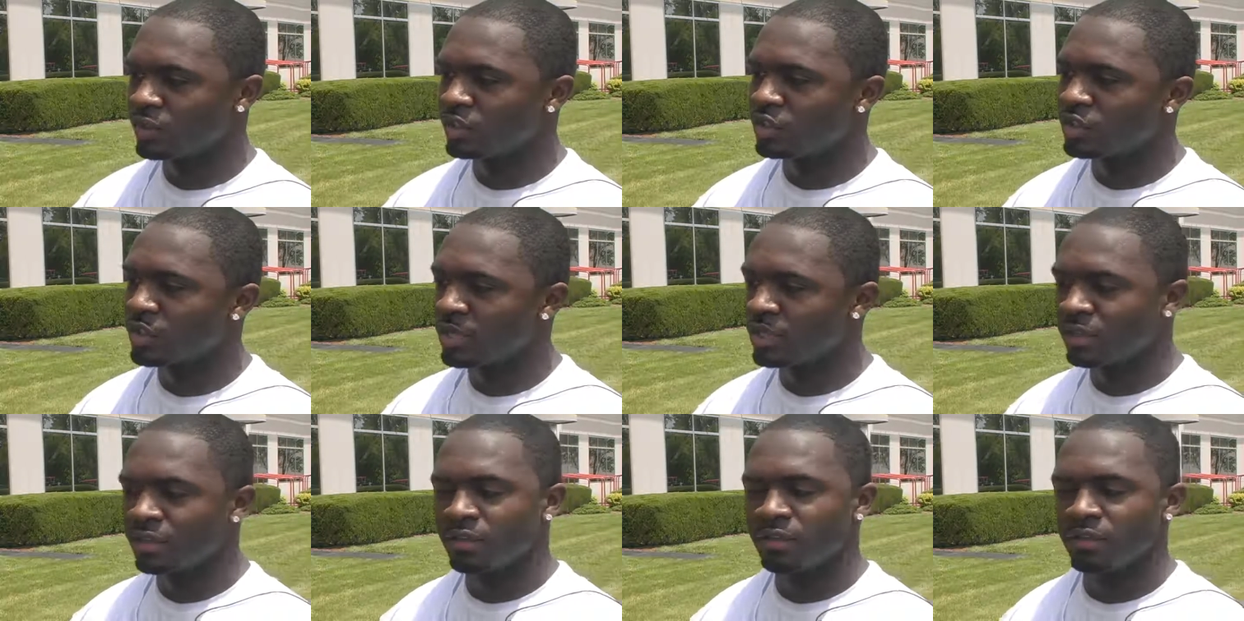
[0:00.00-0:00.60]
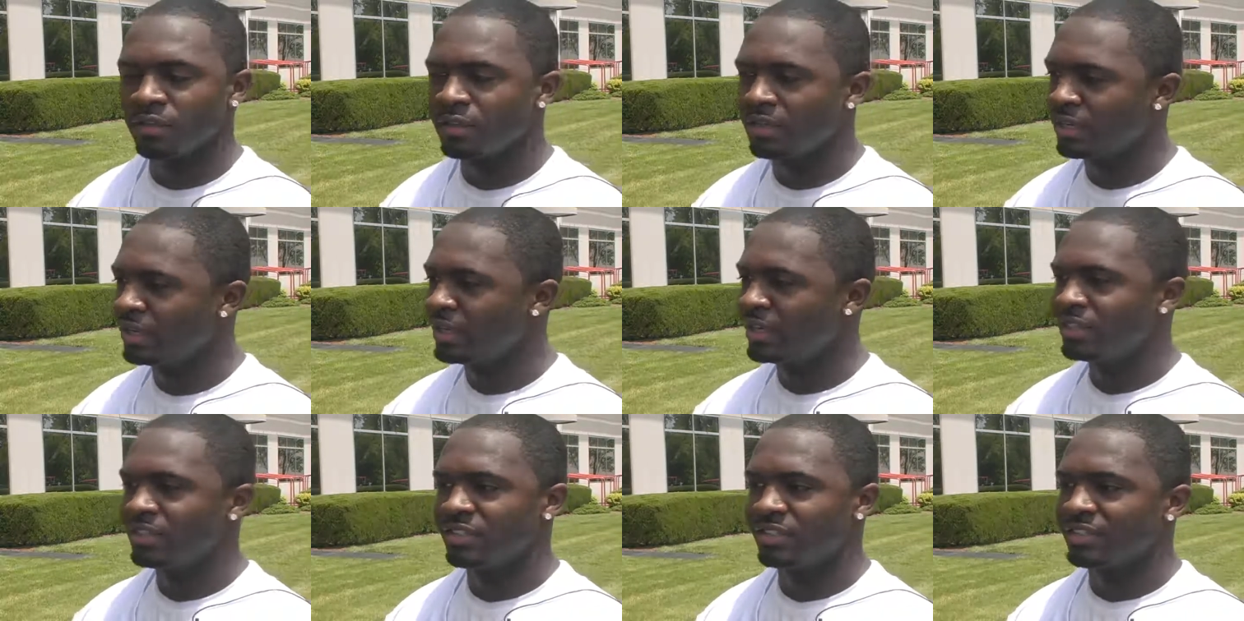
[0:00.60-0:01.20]
with the trainer,
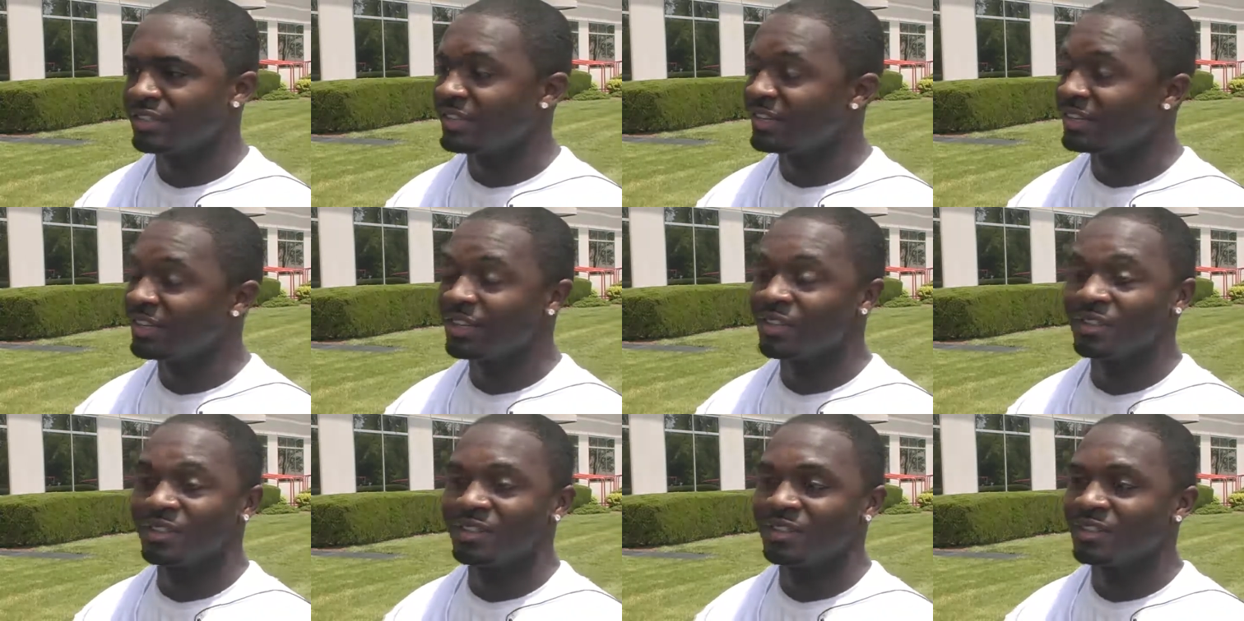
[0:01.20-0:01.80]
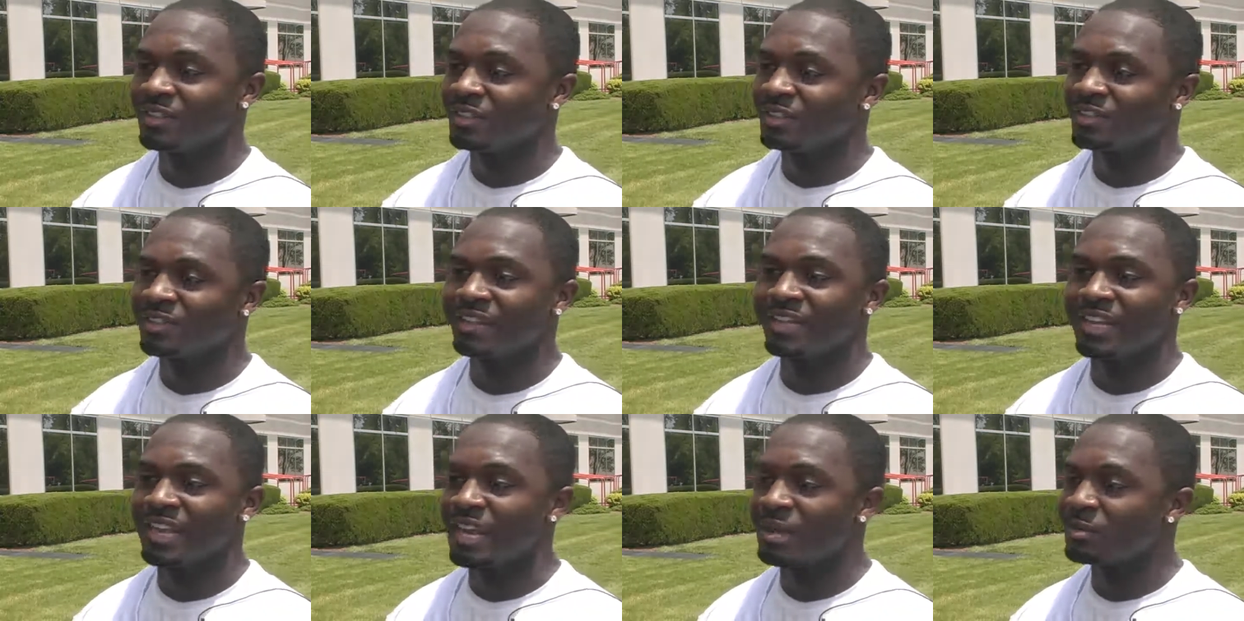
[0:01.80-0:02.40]
just staying healthy, you know,
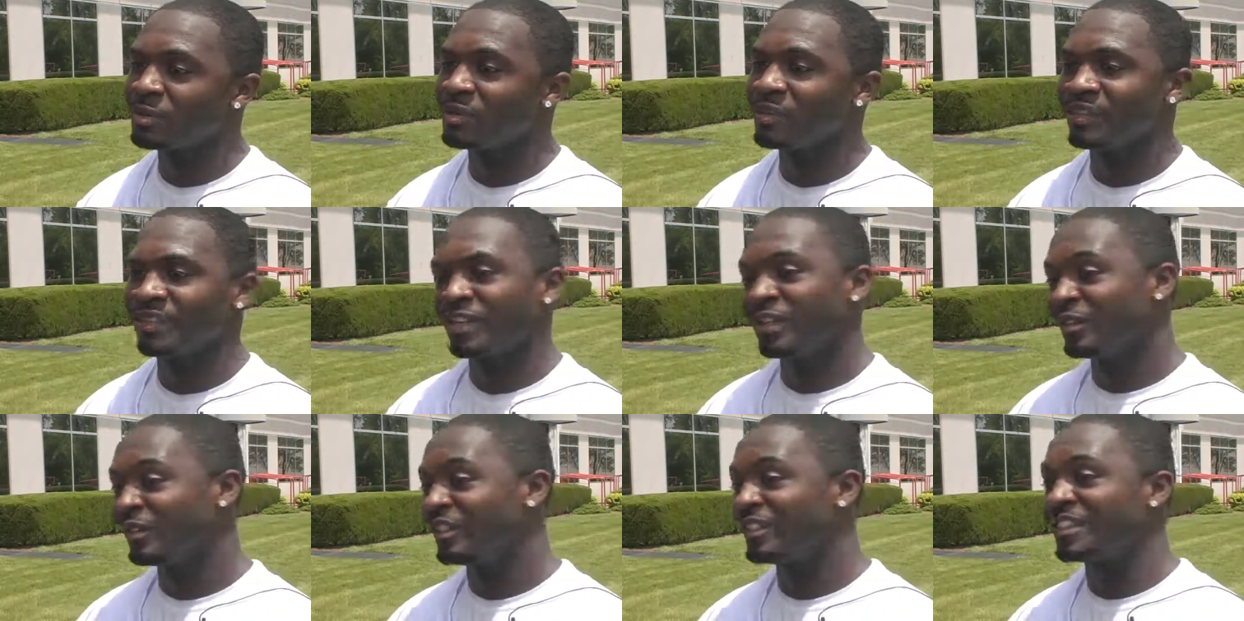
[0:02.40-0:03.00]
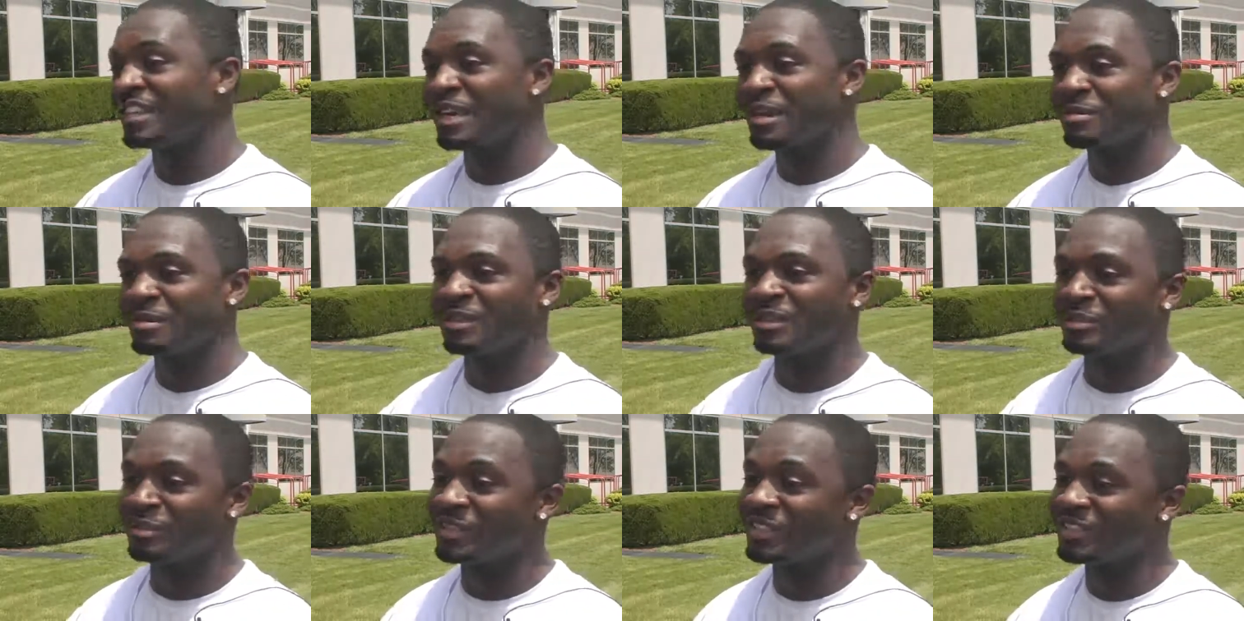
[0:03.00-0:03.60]
staying happy. Healthy is
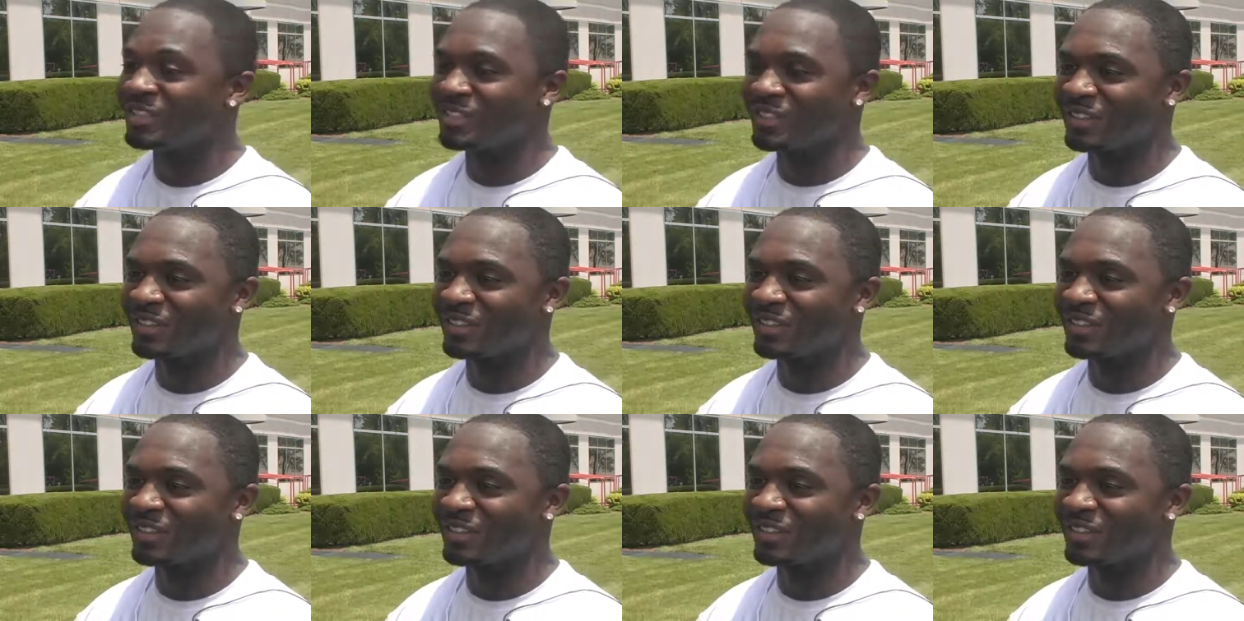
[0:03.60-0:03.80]
happy to me,